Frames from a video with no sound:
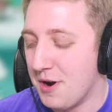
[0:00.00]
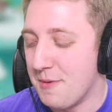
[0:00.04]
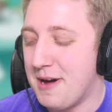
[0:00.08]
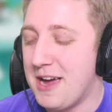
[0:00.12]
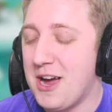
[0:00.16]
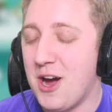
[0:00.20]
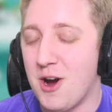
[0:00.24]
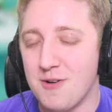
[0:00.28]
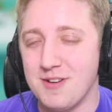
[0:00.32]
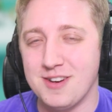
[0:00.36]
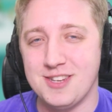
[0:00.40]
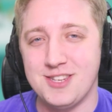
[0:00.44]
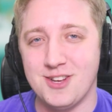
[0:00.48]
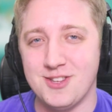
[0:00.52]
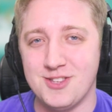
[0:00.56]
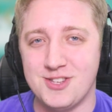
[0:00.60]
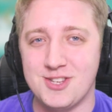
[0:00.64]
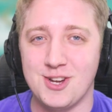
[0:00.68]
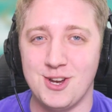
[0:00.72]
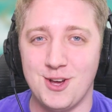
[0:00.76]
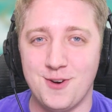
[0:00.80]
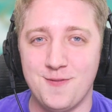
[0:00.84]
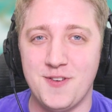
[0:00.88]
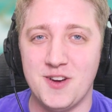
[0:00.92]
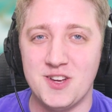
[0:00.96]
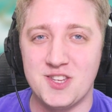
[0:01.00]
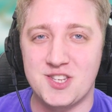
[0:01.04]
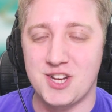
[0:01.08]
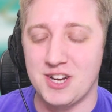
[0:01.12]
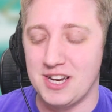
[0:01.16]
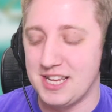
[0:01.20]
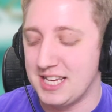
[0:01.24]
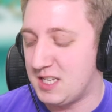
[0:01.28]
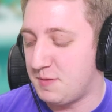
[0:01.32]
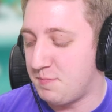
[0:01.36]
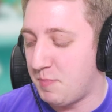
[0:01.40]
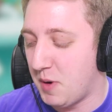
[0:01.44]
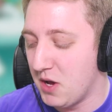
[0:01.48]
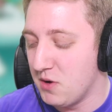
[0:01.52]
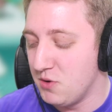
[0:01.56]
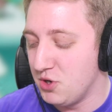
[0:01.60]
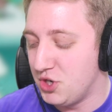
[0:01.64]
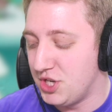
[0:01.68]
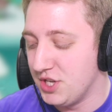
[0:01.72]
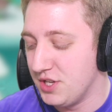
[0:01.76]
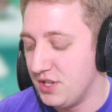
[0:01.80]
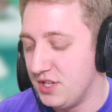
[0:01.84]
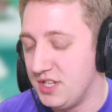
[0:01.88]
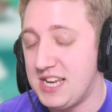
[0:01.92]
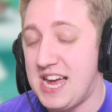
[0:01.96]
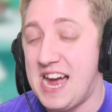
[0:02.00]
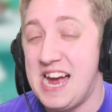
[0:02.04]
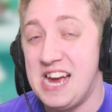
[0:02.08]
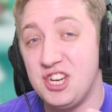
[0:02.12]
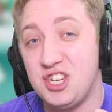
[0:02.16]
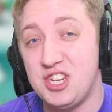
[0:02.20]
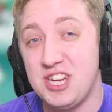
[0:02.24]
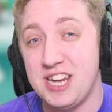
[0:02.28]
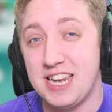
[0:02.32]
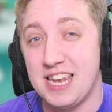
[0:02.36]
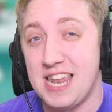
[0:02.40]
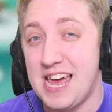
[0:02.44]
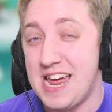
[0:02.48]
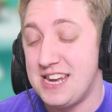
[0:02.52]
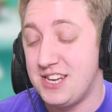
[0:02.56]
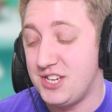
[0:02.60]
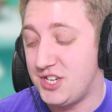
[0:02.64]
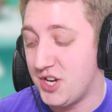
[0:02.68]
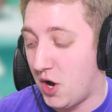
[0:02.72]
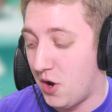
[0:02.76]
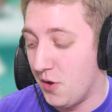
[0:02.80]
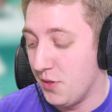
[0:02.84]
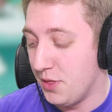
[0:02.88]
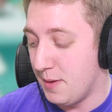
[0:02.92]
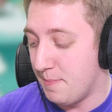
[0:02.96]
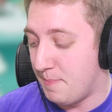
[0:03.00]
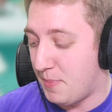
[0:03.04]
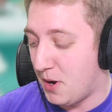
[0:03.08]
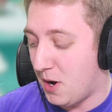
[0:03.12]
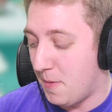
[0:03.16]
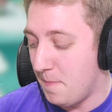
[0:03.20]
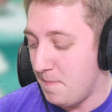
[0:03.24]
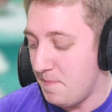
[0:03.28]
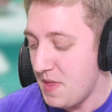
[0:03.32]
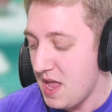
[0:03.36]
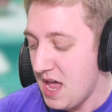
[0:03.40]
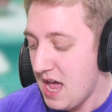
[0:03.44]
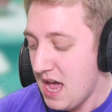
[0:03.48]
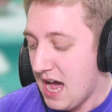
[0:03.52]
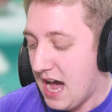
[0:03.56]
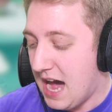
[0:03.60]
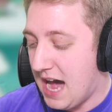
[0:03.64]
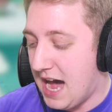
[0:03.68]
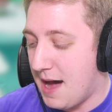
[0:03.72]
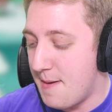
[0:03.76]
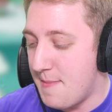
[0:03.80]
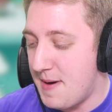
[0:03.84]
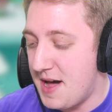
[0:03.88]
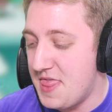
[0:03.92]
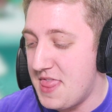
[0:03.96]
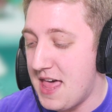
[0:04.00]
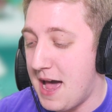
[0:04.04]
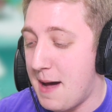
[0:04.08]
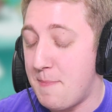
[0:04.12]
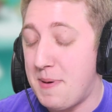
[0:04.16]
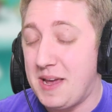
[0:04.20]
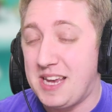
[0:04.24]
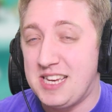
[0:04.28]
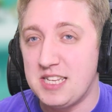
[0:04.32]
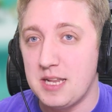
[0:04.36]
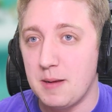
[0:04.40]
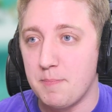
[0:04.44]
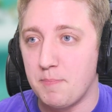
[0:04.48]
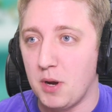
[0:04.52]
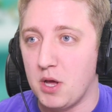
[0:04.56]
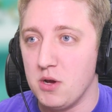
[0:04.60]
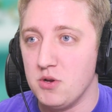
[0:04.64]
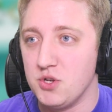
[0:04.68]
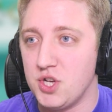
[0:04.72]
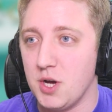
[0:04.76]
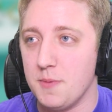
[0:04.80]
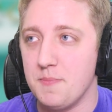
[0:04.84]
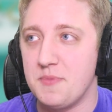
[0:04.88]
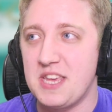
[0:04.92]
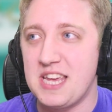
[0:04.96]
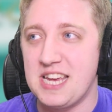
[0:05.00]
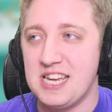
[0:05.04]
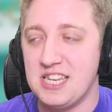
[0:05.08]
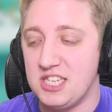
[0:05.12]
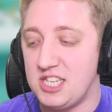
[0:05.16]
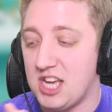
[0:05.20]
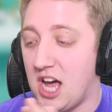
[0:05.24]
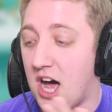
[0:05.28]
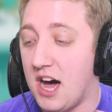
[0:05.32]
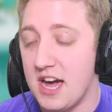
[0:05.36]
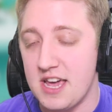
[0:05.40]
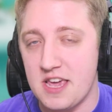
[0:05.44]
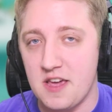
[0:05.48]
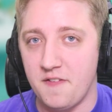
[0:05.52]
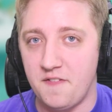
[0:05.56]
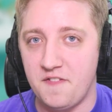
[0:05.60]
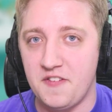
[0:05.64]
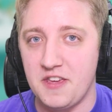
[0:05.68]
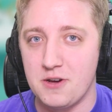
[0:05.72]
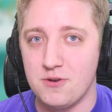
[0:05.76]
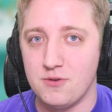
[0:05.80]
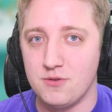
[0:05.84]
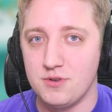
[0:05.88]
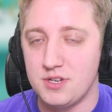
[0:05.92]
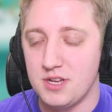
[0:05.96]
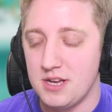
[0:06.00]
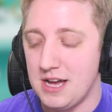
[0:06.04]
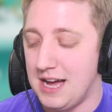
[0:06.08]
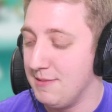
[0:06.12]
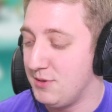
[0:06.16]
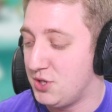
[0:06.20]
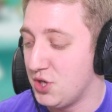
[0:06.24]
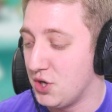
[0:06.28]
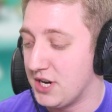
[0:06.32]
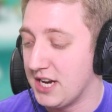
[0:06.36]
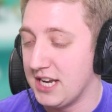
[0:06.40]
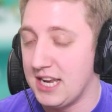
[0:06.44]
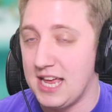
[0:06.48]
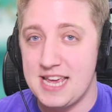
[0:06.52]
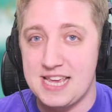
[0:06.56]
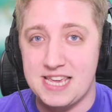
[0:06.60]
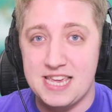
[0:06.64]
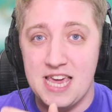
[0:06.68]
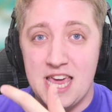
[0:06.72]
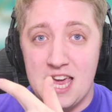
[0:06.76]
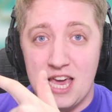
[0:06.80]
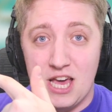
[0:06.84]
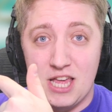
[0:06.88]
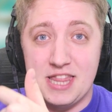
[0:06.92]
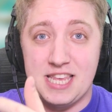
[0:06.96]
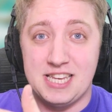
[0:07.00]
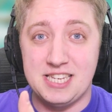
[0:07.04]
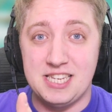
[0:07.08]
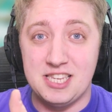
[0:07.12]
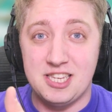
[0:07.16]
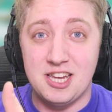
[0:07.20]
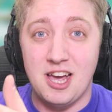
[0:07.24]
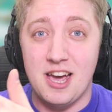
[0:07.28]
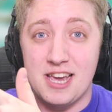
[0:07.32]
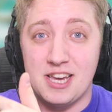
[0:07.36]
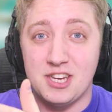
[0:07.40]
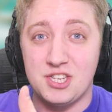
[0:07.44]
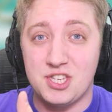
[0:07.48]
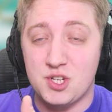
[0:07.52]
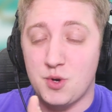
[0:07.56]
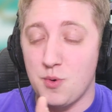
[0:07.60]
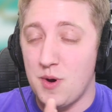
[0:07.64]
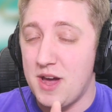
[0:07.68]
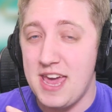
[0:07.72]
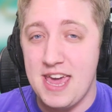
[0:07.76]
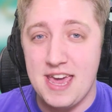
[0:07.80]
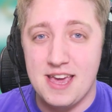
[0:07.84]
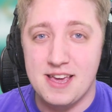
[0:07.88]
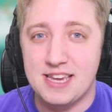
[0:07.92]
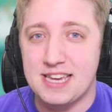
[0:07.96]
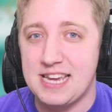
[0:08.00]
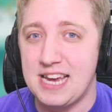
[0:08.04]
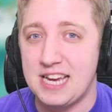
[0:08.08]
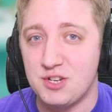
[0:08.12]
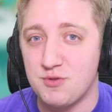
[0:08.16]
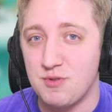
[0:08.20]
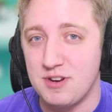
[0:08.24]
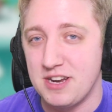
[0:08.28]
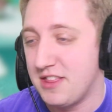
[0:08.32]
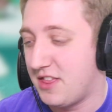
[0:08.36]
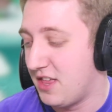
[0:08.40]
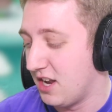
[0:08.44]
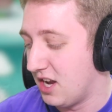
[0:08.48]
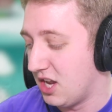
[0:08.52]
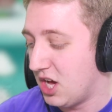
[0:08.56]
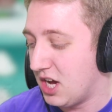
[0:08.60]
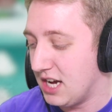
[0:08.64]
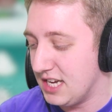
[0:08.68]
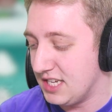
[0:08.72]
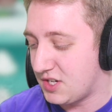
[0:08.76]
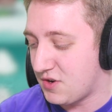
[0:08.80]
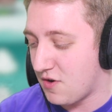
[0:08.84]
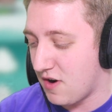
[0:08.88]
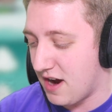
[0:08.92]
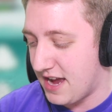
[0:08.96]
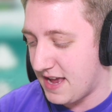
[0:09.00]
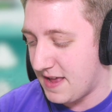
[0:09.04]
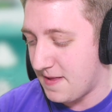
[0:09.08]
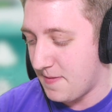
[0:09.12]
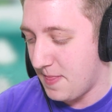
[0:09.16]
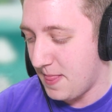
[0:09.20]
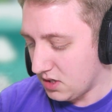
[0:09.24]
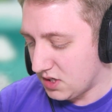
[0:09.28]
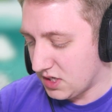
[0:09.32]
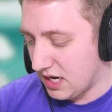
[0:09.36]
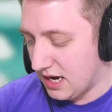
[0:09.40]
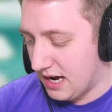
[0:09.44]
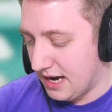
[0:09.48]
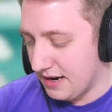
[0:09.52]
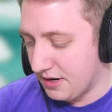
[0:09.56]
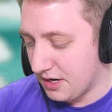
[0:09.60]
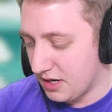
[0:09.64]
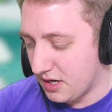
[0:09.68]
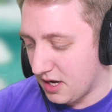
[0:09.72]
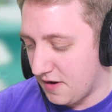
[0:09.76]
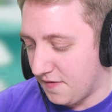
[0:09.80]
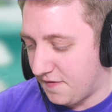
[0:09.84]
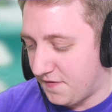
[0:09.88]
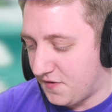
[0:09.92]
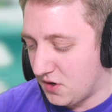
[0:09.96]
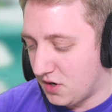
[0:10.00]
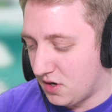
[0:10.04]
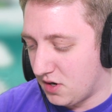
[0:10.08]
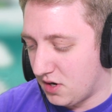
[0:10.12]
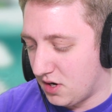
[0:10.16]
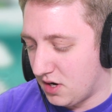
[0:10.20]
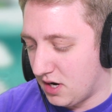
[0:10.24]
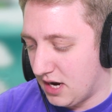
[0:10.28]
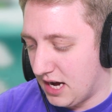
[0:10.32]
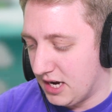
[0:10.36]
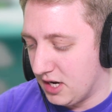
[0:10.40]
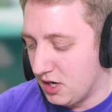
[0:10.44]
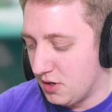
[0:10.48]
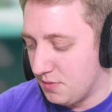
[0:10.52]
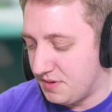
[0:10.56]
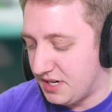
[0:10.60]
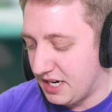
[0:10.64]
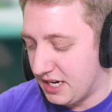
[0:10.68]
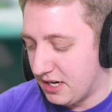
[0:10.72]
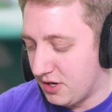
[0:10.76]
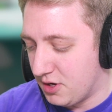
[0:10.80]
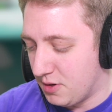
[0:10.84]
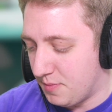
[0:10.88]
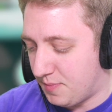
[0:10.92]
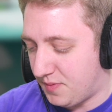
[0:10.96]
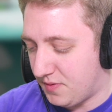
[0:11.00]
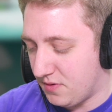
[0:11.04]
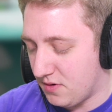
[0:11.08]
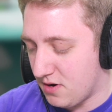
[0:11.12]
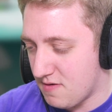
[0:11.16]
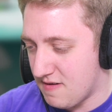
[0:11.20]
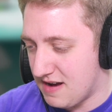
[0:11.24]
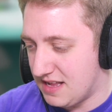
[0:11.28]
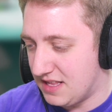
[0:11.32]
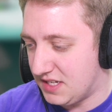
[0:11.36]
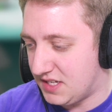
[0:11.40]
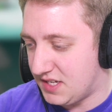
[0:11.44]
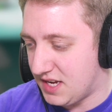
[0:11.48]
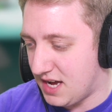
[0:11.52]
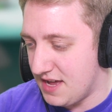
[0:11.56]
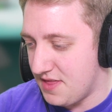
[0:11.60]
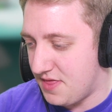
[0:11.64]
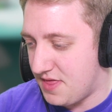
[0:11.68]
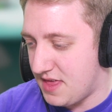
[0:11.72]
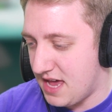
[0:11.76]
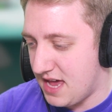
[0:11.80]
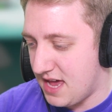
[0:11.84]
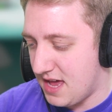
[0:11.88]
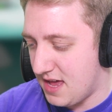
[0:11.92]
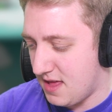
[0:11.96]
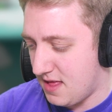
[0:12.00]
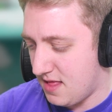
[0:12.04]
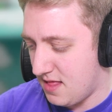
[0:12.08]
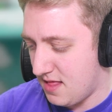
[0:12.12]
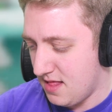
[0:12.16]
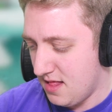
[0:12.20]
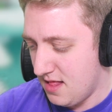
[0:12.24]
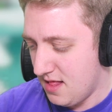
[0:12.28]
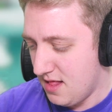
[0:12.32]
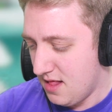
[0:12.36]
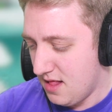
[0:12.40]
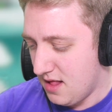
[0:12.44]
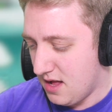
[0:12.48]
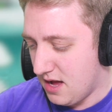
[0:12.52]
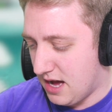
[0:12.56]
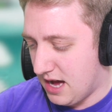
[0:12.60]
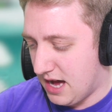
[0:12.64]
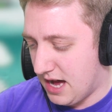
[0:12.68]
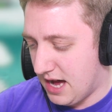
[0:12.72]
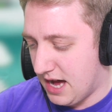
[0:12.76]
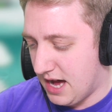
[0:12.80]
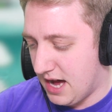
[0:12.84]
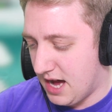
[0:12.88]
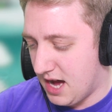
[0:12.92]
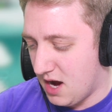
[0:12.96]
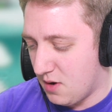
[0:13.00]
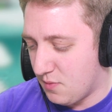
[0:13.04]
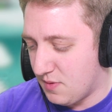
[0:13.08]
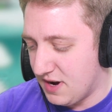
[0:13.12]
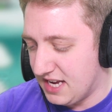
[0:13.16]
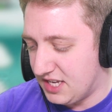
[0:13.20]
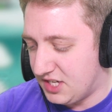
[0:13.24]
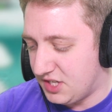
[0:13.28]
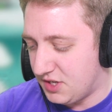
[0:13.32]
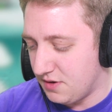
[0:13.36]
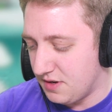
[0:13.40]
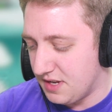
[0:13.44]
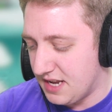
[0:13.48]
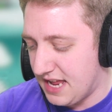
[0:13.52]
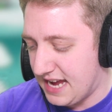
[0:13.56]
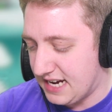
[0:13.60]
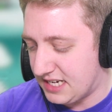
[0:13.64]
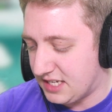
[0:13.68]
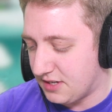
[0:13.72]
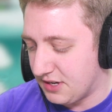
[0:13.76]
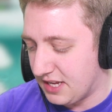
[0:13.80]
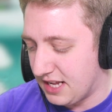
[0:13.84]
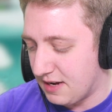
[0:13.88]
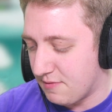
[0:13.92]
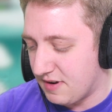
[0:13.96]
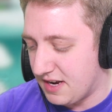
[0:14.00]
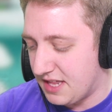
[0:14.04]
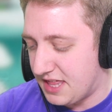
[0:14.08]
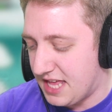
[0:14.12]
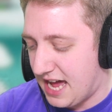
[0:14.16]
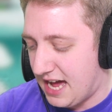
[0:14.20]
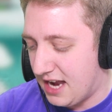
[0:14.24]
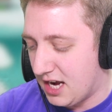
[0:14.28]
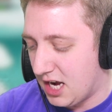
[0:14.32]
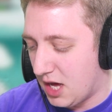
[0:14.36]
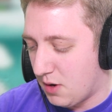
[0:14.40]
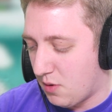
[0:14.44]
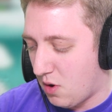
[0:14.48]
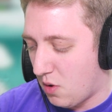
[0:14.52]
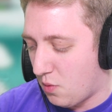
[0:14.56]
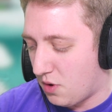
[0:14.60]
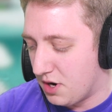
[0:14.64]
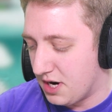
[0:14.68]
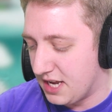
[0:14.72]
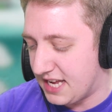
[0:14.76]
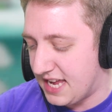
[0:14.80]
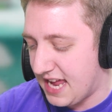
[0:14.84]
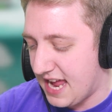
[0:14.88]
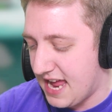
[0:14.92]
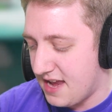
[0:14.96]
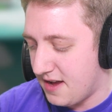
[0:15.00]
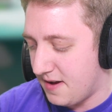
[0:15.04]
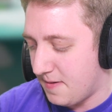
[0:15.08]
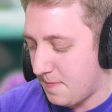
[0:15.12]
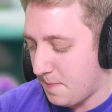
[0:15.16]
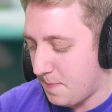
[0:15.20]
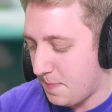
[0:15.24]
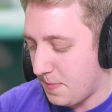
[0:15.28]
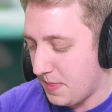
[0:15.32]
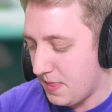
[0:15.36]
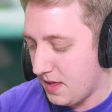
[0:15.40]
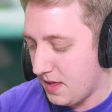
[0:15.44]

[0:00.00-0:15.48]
one of my horizontal or vertical explosions actually land on the bomb. Um, and that basically blows up the entire field. I'm talking like this entire square gets rid of the lot. It's great. So I'm going to go for a loop-de-loop -loop around the side there. Uh, where to next? I'm going to get rid of that lower one again.